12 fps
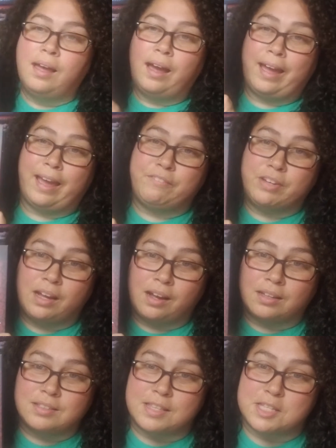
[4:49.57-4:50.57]
I have not
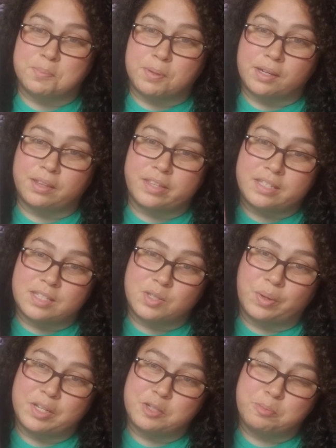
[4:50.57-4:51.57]
gotten to this book. This is
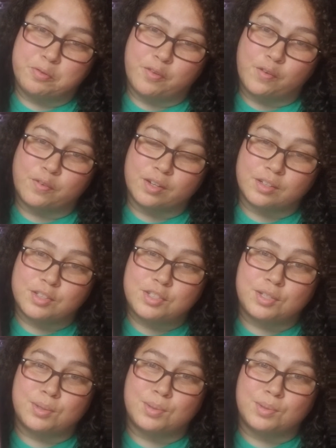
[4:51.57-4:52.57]
going to move over
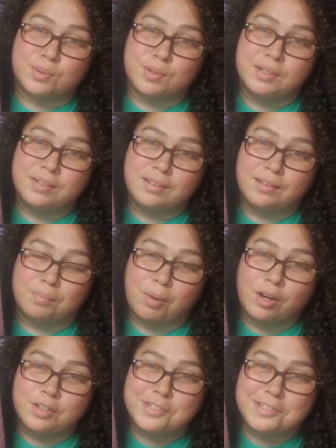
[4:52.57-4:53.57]
to
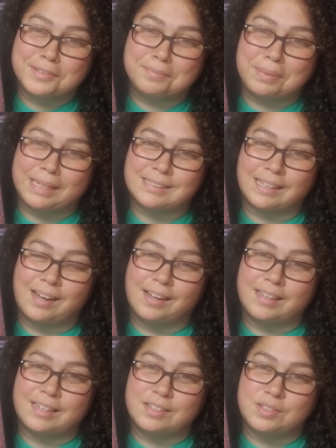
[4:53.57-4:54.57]
March because I
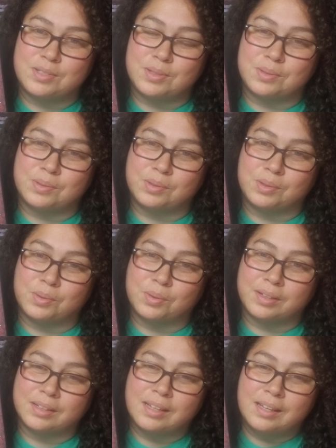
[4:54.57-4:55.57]
got into the
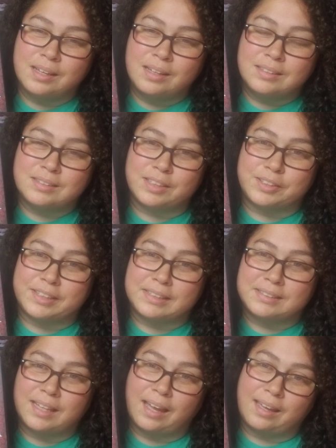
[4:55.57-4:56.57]
Court
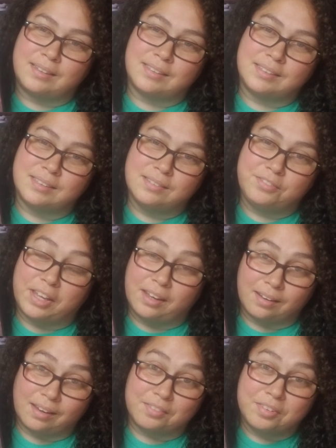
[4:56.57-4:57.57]
series and fell
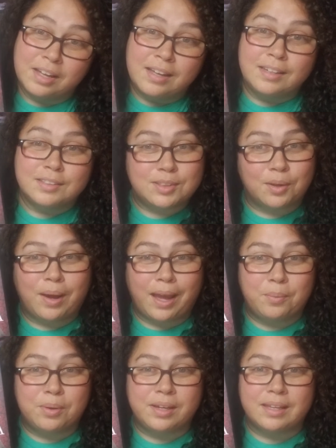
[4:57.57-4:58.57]
in love. So
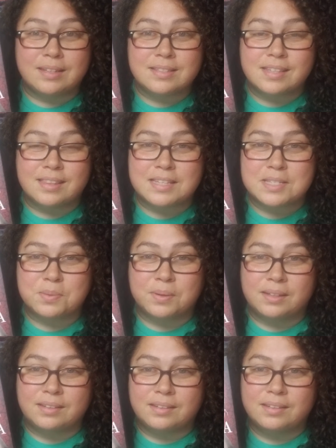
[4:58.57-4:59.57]
I will get into this
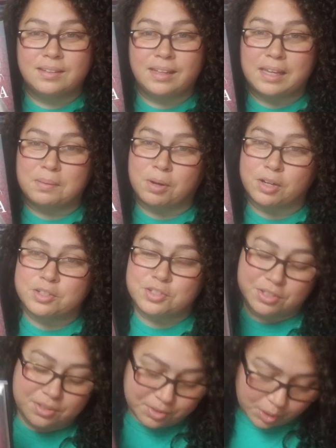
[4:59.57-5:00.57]
one in March.